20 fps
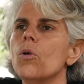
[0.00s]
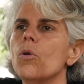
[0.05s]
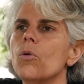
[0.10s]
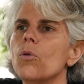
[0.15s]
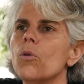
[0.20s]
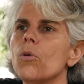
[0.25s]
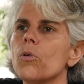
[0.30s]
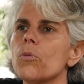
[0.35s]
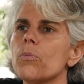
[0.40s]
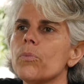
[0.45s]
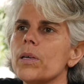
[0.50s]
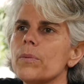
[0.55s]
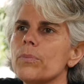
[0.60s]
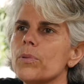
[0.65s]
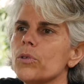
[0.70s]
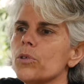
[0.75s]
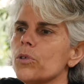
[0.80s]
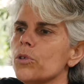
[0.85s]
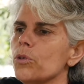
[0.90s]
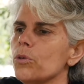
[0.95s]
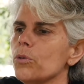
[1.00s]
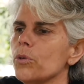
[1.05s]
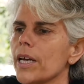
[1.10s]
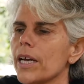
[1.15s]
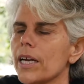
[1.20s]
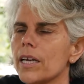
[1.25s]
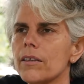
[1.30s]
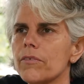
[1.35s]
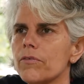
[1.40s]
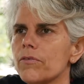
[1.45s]
or people who
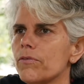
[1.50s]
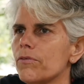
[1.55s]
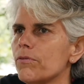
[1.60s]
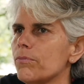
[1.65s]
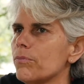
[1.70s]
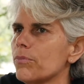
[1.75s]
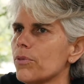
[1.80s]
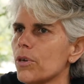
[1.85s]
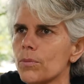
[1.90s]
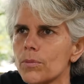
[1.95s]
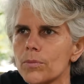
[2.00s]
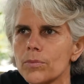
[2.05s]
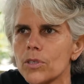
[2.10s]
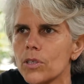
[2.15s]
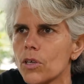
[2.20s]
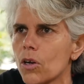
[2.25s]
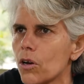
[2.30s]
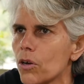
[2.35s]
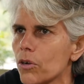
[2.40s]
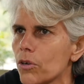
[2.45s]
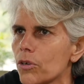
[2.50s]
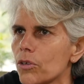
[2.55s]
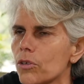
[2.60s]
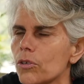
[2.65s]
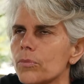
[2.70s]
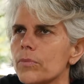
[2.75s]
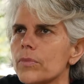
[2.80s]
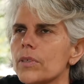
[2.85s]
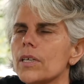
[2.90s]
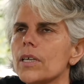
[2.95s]
have problems at
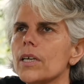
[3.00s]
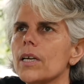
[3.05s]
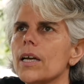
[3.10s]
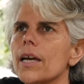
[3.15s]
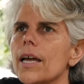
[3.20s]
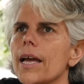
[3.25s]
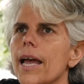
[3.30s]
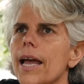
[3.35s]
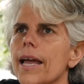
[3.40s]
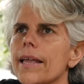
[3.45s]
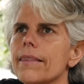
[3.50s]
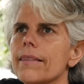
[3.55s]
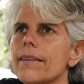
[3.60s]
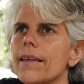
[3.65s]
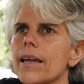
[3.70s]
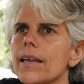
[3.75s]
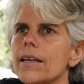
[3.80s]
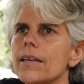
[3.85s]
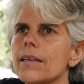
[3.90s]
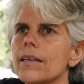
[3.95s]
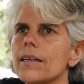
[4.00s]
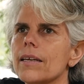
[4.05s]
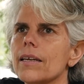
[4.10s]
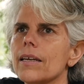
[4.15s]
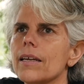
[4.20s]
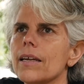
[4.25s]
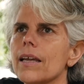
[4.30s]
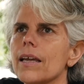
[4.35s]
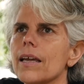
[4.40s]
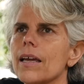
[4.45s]
home, and that
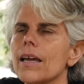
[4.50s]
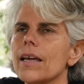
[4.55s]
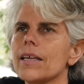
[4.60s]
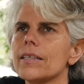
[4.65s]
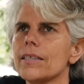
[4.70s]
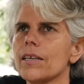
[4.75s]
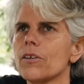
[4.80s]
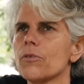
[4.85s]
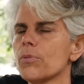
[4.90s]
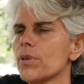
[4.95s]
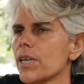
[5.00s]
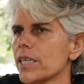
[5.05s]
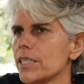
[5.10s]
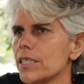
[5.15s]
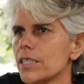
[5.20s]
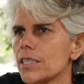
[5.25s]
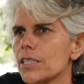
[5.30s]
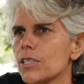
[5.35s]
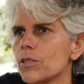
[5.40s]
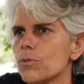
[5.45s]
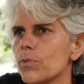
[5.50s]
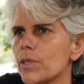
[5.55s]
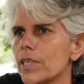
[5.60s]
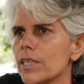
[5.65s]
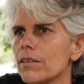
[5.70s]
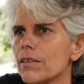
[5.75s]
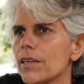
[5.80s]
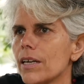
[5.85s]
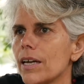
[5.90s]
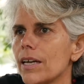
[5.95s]
as health practitioners
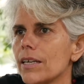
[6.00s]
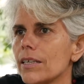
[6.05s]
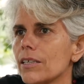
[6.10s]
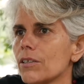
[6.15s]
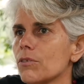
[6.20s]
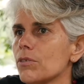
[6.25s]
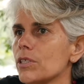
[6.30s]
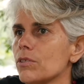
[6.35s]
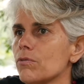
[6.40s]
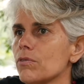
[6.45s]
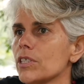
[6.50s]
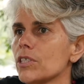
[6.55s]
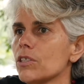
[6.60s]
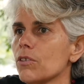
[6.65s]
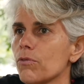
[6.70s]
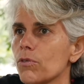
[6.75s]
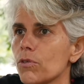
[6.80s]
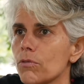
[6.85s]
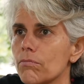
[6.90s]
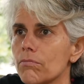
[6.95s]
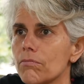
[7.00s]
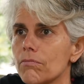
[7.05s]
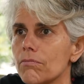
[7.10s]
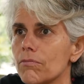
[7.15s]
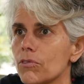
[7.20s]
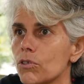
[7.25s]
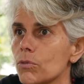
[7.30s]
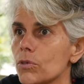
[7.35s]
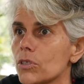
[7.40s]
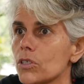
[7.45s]
we're at increased risk of
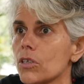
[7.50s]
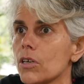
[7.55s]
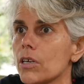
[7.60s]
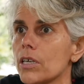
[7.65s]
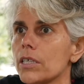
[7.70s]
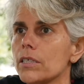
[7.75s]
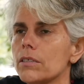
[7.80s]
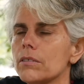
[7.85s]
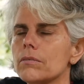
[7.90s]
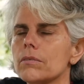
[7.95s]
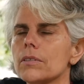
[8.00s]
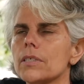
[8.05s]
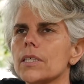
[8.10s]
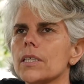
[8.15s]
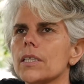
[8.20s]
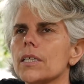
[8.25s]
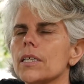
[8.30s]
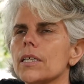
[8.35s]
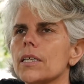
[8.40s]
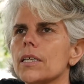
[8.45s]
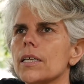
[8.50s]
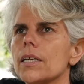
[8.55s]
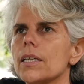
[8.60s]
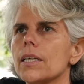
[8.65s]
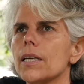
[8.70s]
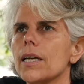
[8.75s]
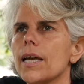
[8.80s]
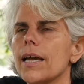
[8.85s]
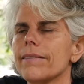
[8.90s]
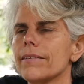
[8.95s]
suicide.
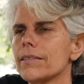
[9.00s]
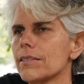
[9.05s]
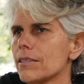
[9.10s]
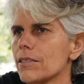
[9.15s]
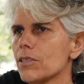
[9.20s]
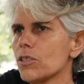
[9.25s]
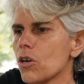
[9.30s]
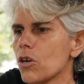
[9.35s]
and this is a